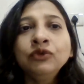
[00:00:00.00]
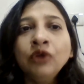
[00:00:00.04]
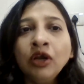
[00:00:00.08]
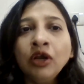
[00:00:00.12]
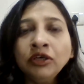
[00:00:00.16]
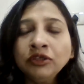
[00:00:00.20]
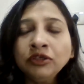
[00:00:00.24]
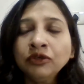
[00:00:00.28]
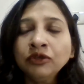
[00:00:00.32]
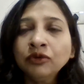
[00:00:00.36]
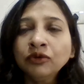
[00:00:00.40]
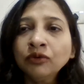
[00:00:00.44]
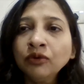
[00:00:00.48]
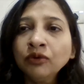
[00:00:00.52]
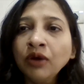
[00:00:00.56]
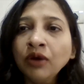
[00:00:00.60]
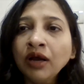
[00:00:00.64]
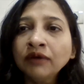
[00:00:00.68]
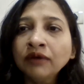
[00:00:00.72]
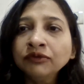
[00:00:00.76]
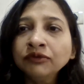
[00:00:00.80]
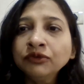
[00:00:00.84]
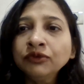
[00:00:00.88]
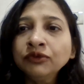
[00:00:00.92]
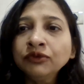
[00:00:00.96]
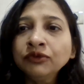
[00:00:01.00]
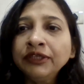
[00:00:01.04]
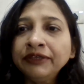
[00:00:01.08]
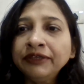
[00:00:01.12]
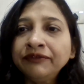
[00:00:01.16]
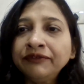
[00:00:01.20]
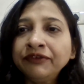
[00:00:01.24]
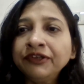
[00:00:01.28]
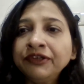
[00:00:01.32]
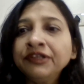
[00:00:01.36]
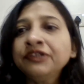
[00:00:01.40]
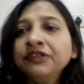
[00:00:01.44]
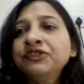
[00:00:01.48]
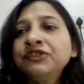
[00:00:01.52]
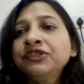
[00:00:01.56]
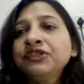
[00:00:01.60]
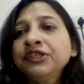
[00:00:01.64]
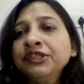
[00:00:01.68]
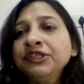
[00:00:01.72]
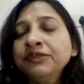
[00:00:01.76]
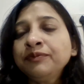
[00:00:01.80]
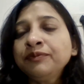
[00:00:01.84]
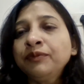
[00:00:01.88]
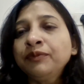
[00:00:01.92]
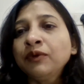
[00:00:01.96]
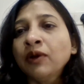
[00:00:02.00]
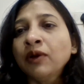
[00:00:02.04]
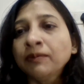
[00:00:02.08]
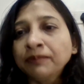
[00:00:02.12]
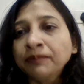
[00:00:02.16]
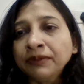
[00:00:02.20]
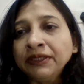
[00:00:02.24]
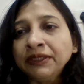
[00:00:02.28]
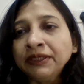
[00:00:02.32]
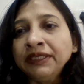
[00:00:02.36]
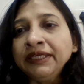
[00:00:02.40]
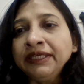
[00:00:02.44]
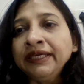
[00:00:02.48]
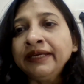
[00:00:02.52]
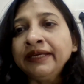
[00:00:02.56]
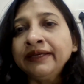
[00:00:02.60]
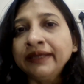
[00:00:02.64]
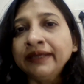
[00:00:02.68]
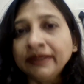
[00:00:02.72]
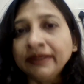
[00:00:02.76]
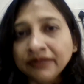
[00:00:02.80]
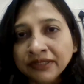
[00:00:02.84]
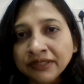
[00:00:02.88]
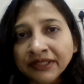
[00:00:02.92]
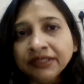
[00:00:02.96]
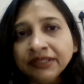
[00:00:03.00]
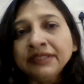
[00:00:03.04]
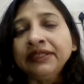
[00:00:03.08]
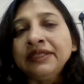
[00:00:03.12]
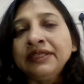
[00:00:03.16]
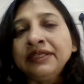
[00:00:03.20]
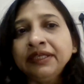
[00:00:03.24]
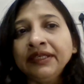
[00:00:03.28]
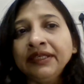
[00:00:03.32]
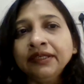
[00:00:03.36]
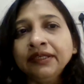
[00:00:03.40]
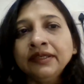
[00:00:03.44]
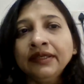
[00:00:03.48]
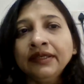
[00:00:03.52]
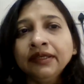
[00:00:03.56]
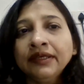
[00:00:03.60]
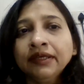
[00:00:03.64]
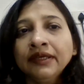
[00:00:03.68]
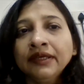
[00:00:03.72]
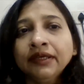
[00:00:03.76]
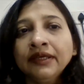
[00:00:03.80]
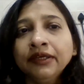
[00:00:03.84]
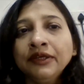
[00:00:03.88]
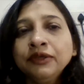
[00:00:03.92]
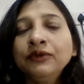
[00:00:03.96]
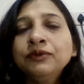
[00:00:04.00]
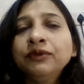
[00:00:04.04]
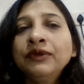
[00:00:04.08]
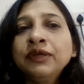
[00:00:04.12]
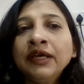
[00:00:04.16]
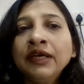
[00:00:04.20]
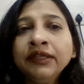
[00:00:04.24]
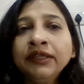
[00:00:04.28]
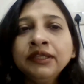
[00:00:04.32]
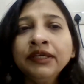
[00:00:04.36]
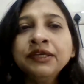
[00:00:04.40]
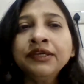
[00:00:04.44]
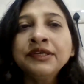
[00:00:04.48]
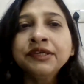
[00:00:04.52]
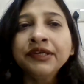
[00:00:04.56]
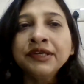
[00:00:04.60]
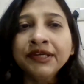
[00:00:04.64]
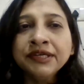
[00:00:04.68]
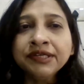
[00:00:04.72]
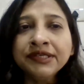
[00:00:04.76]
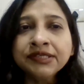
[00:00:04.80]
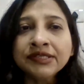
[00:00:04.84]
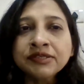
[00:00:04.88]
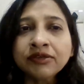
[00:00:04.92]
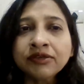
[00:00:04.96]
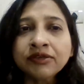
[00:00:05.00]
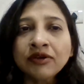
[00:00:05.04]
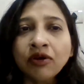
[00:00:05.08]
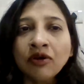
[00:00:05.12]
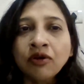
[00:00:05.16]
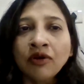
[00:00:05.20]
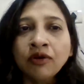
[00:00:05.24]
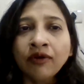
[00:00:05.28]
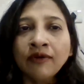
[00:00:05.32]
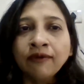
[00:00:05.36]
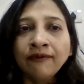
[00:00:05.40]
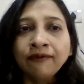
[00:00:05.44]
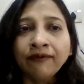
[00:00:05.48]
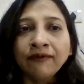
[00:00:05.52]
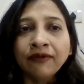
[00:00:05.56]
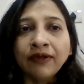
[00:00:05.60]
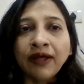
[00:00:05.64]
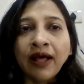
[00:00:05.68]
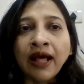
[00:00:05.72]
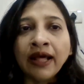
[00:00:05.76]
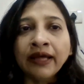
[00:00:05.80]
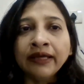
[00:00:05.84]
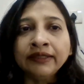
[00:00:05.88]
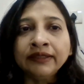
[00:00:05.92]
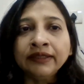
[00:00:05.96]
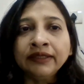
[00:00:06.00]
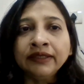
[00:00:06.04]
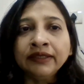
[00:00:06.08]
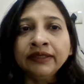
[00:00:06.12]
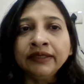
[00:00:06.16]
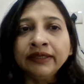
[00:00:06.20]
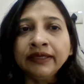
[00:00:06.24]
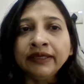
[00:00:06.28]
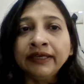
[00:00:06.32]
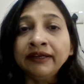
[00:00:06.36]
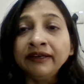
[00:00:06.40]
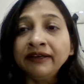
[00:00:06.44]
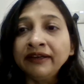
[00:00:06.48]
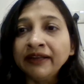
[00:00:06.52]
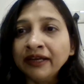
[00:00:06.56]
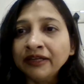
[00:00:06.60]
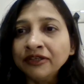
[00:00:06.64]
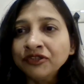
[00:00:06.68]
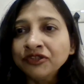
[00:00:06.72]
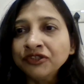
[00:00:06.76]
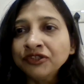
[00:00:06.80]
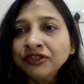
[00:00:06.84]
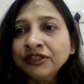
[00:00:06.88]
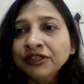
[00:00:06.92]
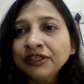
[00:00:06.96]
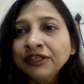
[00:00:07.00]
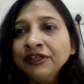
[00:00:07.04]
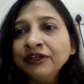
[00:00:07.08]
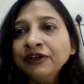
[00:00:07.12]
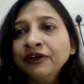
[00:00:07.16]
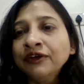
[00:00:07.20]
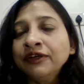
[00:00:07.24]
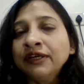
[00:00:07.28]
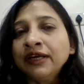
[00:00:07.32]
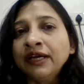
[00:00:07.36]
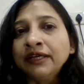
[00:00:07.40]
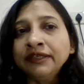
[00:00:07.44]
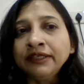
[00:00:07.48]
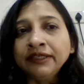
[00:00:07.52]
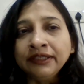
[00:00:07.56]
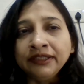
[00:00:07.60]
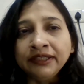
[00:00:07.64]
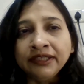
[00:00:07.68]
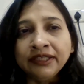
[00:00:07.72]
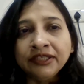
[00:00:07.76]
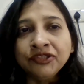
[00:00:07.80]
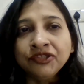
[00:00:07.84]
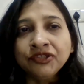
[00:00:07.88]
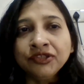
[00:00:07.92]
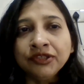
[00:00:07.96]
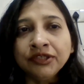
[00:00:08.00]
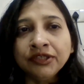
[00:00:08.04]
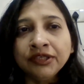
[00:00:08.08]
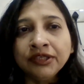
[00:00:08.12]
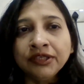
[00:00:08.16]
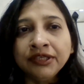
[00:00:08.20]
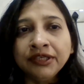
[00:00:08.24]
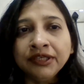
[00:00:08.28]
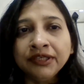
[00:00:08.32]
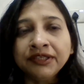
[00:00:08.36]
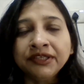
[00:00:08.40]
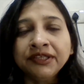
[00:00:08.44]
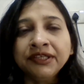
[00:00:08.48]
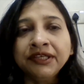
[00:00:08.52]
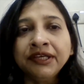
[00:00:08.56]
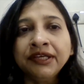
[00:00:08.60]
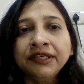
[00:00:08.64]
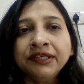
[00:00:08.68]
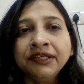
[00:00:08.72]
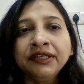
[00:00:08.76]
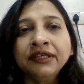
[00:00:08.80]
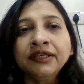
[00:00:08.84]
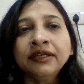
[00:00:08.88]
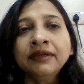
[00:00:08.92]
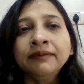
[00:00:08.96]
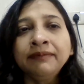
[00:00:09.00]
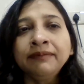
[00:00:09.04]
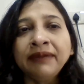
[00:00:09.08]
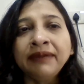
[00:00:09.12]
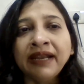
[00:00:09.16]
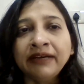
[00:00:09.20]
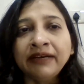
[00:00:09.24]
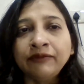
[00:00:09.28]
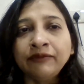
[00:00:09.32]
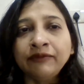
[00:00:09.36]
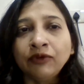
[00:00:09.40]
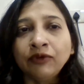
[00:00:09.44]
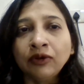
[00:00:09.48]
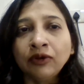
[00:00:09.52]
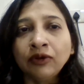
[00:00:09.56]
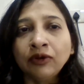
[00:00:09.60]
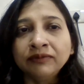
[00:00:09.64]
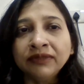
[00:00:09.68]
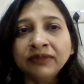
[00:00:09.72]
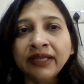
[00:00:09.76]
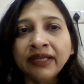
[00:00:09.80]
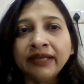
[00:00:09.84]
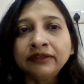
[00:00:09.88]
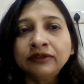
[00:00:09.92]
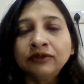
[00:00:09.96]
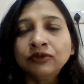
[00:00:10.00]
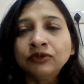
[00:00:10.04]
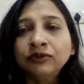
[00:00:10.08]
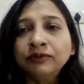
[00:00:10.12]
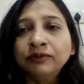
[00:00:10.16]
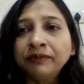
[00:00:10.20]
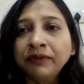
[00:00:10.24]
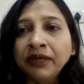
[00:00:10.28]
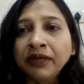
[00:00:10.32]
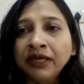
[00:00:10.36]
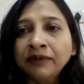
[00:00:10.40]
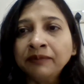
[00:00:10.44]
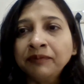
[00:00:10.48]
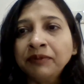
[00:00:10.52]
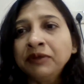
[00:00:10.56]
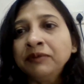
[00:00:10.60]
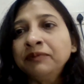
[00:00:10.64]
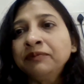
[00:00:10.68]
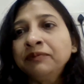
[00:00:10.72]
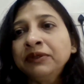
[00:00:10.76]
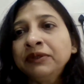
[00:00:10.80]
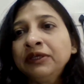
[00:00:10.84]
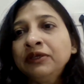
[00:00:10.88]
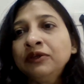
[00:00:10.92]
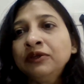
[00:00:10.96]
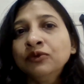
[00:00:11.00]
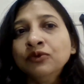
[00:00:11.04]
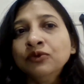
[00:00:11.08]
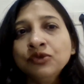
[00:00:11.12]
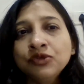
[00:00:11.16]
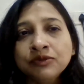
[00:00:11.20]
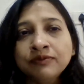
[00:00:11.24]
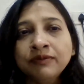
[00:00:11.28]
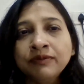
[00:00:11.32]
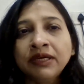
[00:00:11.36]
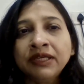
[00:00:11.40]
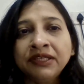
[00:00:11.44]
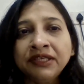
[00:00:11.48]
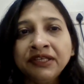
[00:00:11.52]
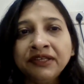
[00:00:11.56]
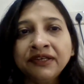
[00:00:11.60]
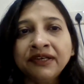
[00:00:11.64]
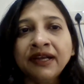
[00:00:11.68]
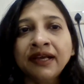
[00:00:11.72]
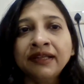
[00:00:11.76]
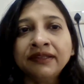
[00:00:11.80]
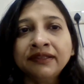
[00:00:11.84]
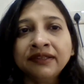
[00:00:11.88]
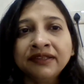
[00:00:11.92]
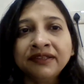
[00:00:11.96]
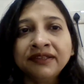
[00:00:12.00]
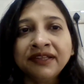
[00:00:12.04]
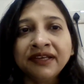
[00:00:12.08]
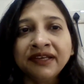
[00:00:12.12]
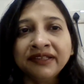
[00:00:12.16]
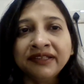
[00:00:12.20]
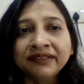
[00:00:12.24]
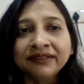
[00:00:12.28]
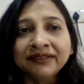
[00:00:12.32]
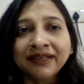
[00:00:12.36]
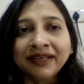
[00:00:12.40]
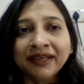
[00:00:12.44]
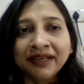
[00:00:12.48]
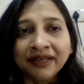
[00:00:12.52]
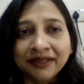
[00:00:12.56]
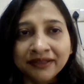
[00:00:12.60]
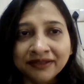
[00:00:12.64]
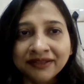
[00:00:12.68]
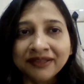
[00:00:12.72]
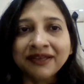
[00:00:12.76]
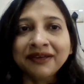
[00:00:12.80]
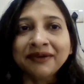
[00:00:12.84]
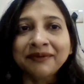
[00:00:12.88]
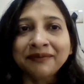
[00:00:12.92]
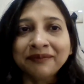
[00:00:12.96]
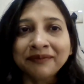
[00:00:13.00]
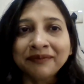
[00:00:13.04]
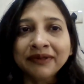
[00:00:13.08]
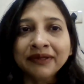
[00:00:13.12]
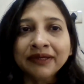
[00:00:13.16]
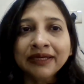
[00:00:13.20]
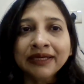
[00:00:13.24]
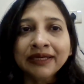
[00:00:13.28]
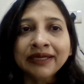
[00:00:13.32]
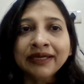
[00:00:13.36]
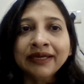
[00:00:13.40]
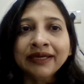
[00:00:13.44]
do not know how to leverage it properly and ethically, you run the risk of either intentionally or unintentionally creating a platform that could make people lose money rather than gain them.